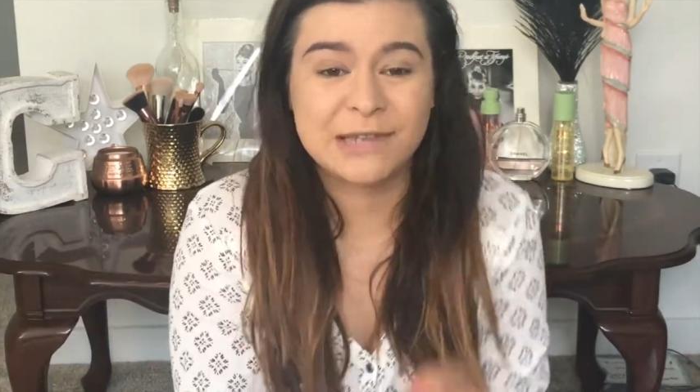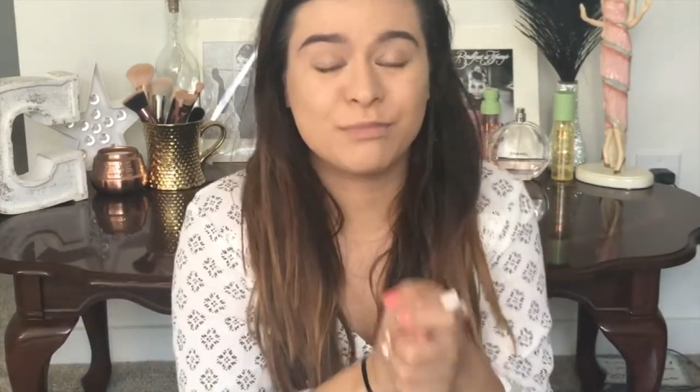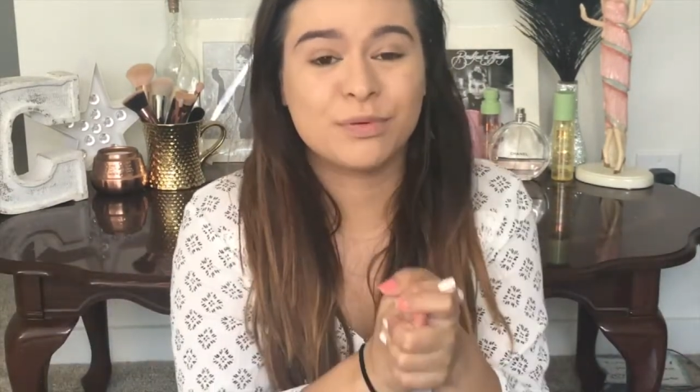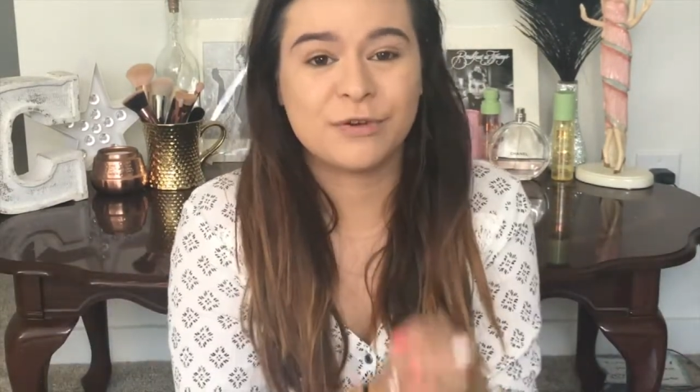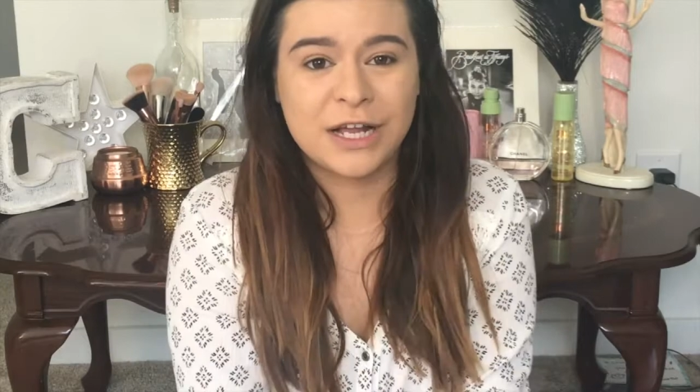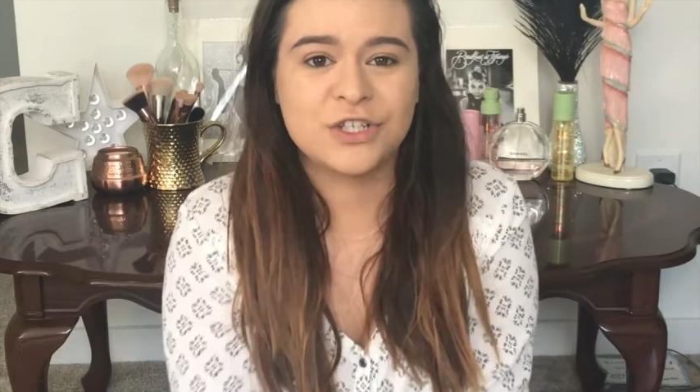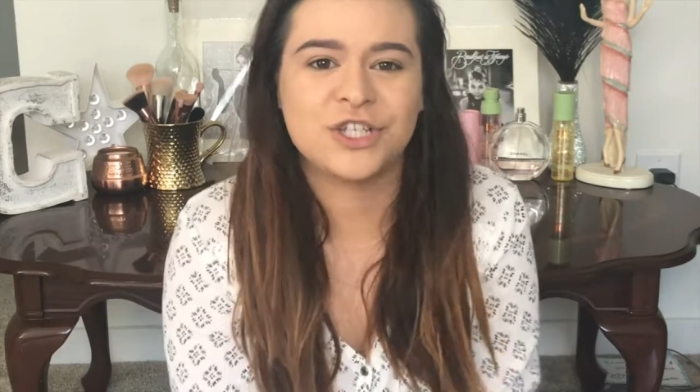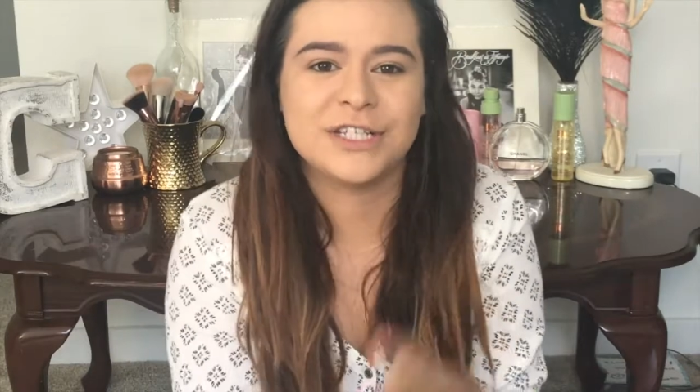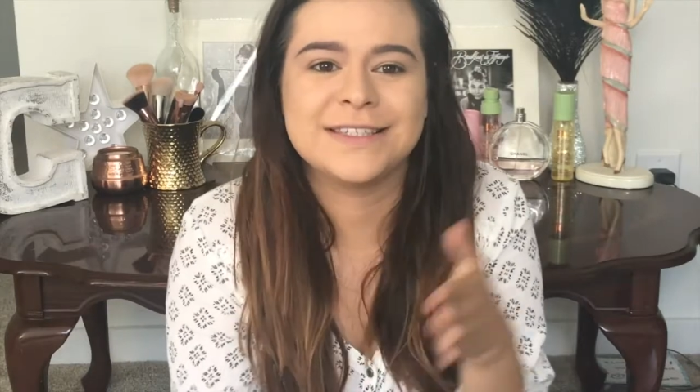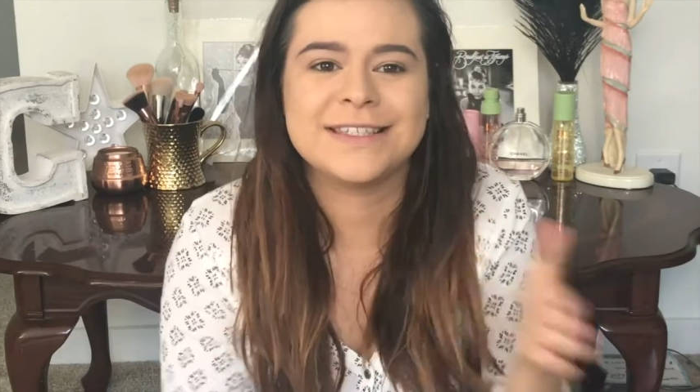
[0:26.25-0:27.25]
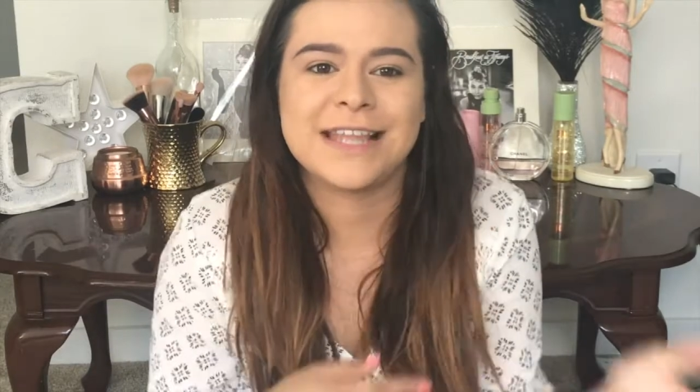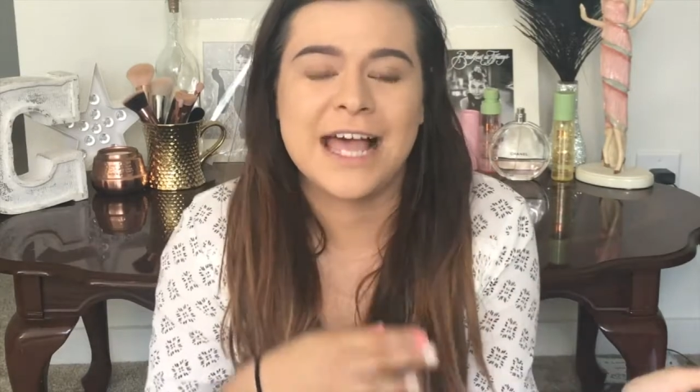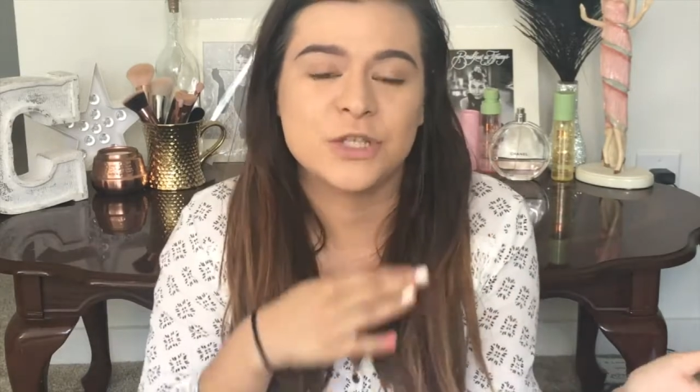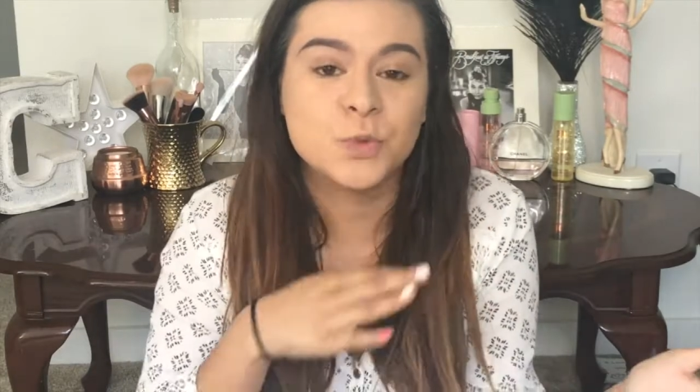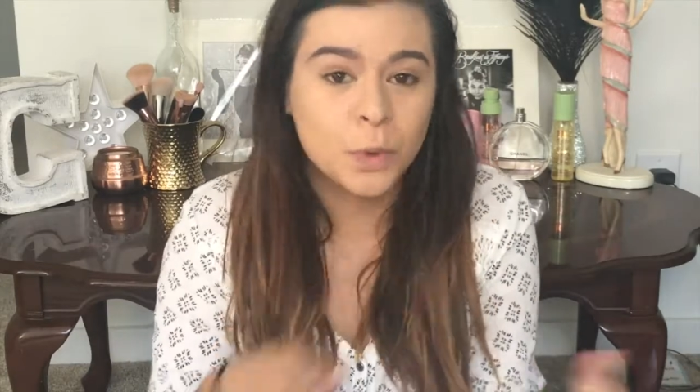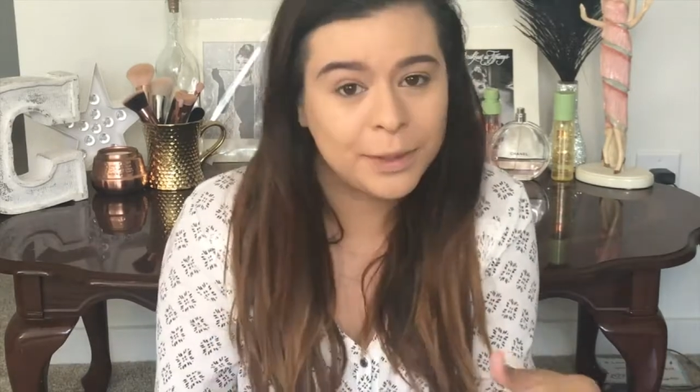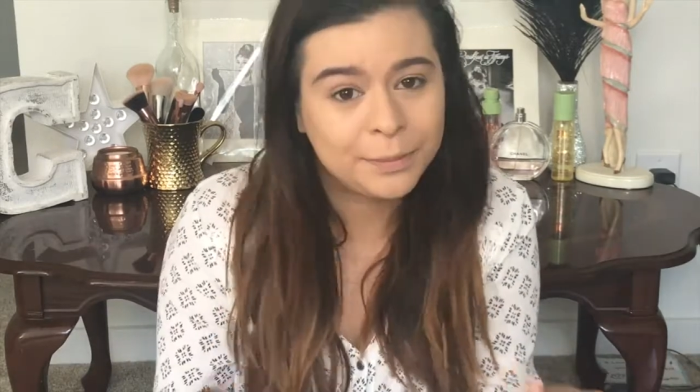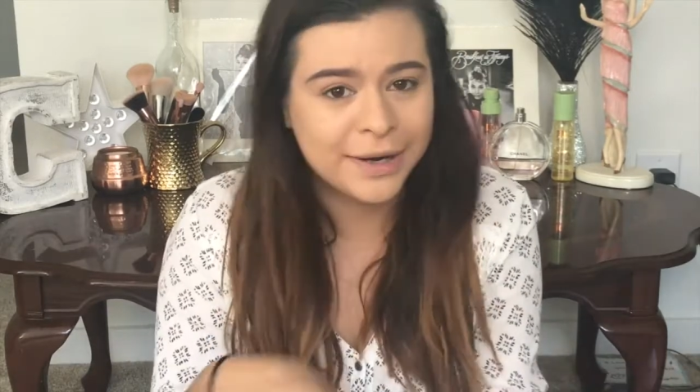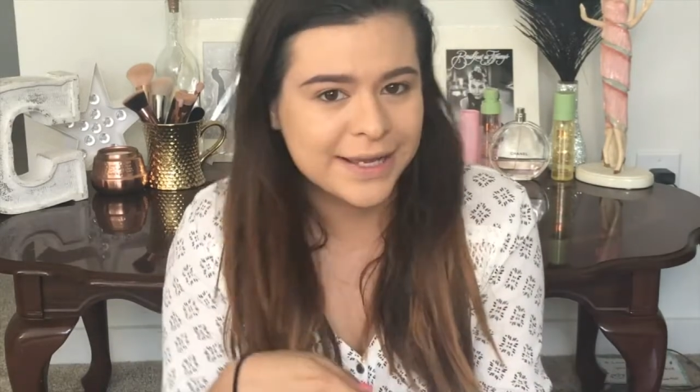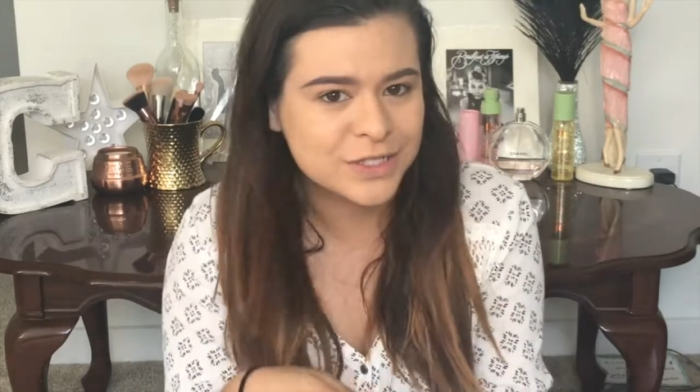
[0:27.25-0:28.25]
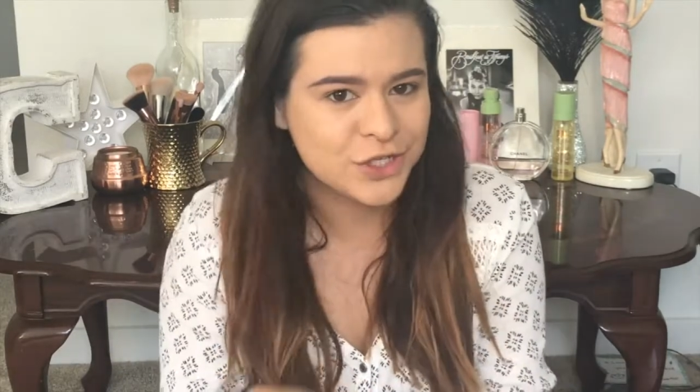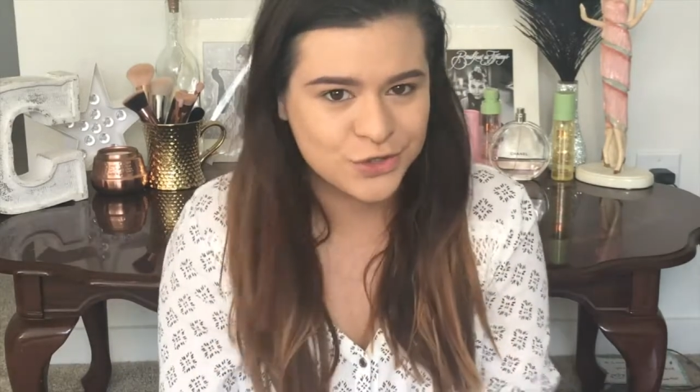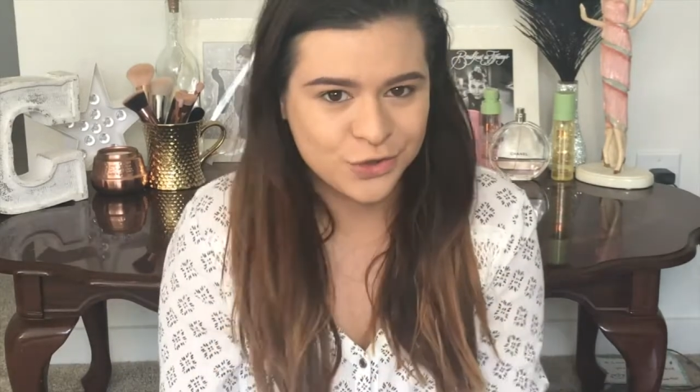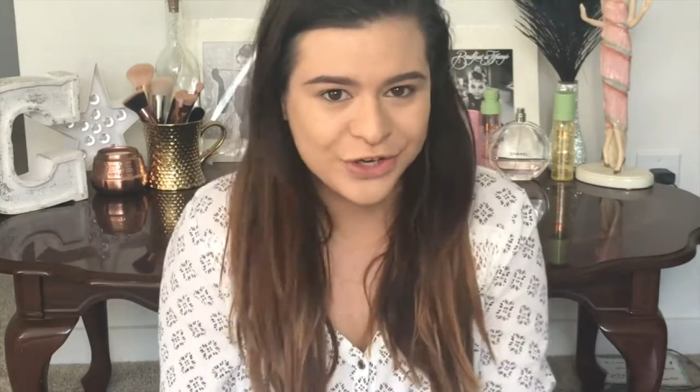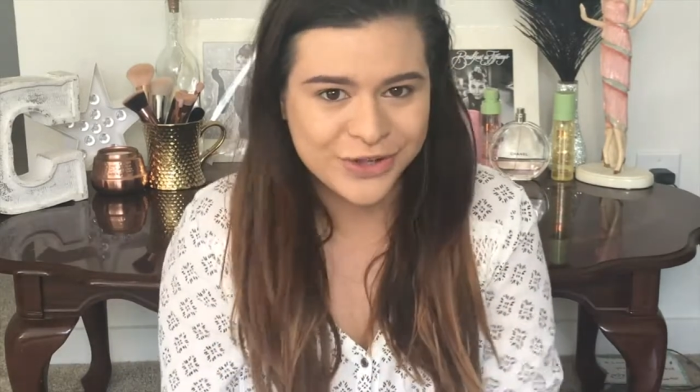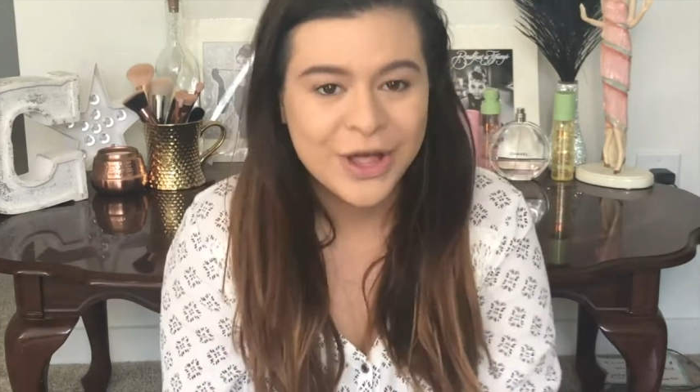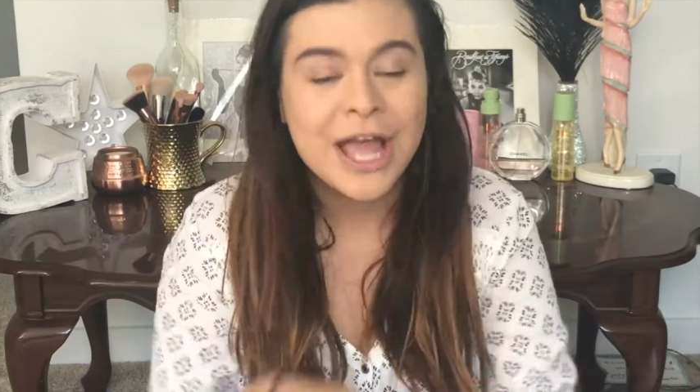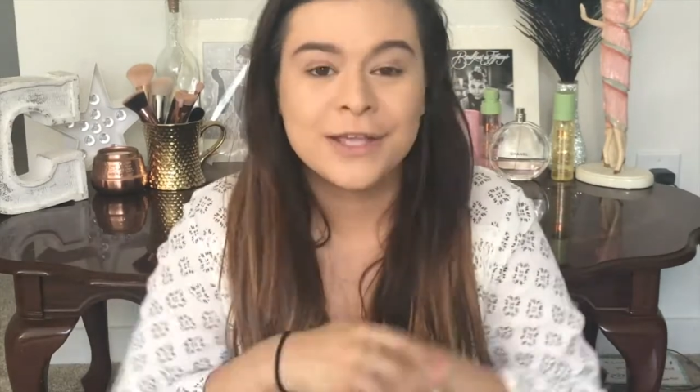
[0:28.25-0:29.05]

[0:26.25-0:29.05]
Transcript: impression slash one brand tutorial